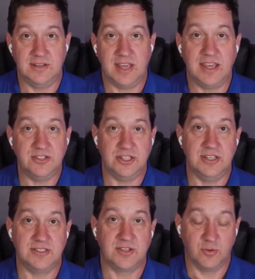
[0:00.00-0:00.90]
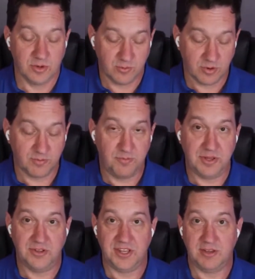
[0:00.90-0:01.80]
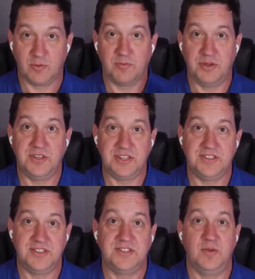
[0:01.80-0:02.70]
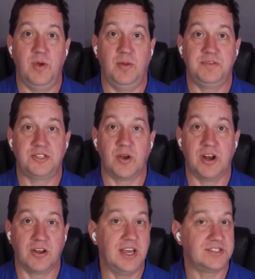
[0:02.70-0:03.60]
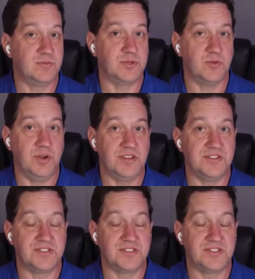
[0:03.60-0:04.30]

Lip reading: engine. So we're building the system up to train our customers with.